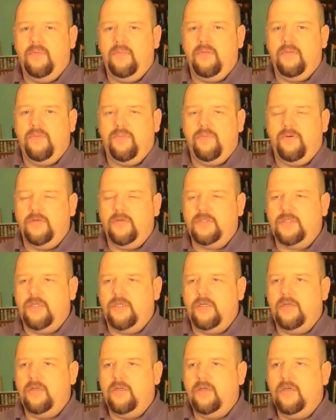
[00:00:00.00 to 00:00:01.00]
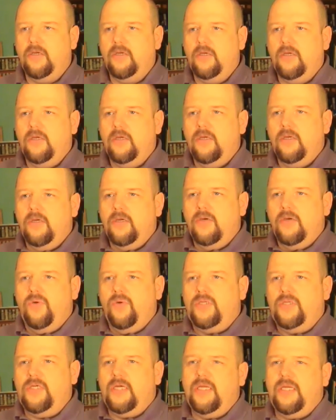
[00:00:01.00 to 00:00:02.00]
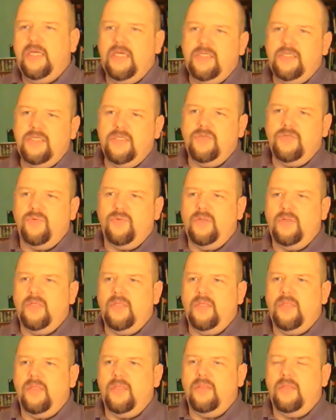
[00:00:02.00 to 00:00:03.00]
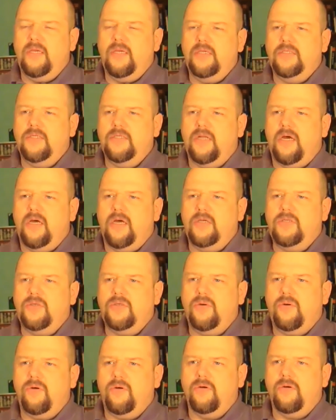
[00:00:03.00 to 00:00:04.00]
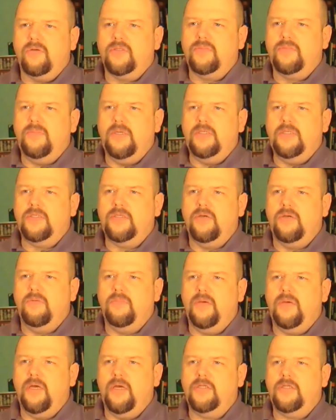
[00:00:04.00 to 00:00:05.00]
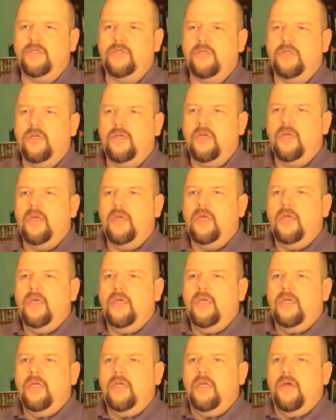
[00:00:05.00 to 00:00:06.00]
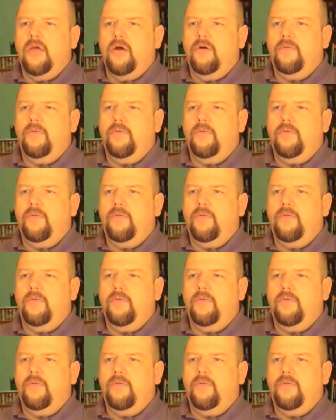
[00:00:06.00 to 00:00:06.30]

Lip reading: person, which I guess is one of the things that also irks me so much, you know,